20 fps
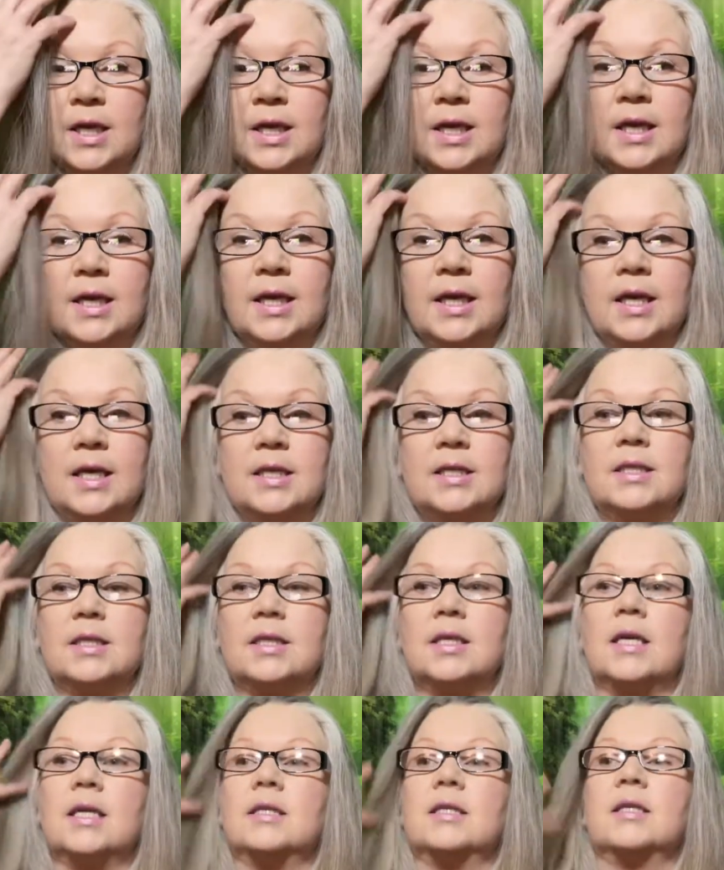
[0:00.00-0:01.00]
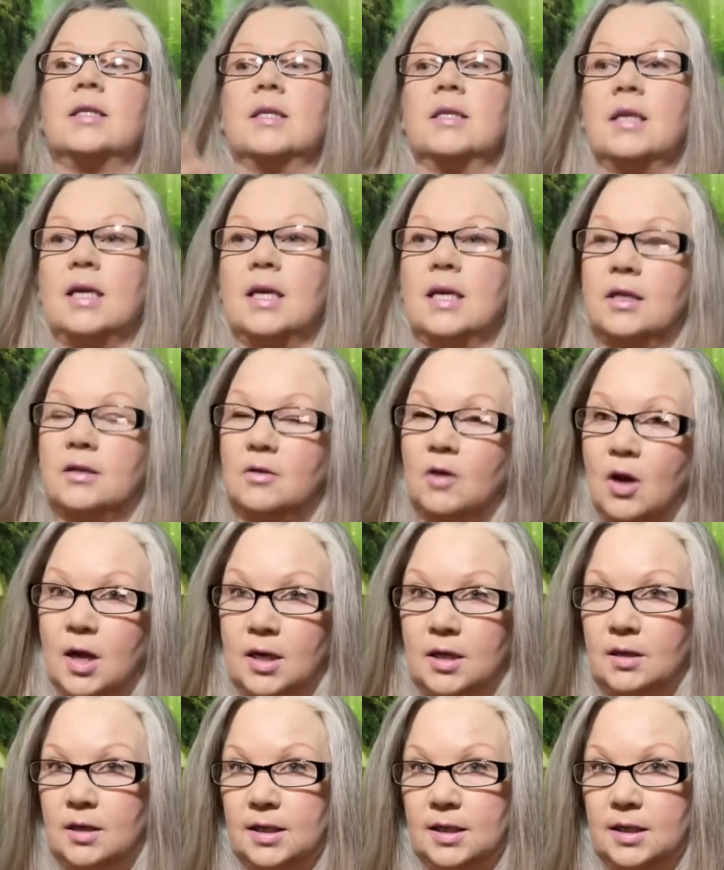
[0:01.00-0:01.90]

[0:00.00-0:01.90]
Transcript: in case that's like not